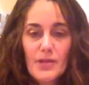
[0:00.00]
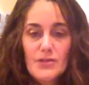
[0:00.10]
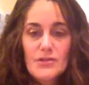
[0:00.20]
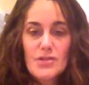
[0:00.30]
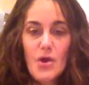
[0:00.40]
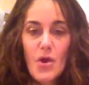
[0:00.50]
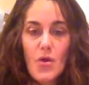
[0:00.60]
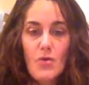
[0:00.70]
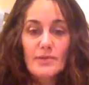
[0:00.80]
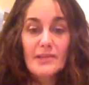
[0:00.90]

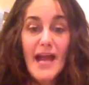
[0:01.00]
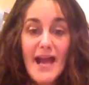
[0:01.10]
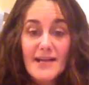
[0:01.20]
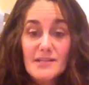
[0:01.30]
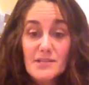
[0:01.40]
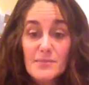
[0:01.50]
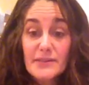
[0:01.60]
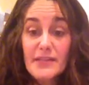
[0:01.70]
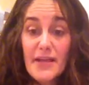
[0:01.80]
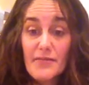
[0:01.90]
So relaxed,
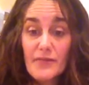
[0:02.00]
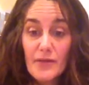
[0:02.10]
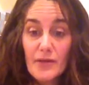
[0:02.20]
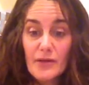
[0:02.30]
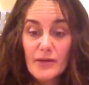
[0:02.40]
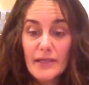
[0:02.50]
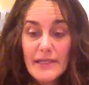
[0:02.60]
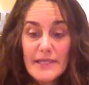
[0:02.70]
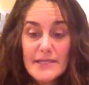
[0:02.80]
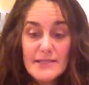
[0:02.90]
playful,
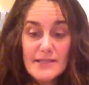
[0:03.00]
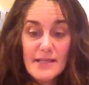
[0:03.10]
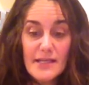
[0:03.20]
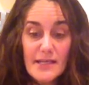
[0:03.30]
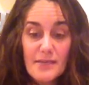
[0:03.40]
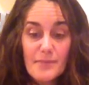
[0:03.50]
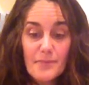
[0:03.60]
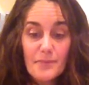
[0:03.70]
easy.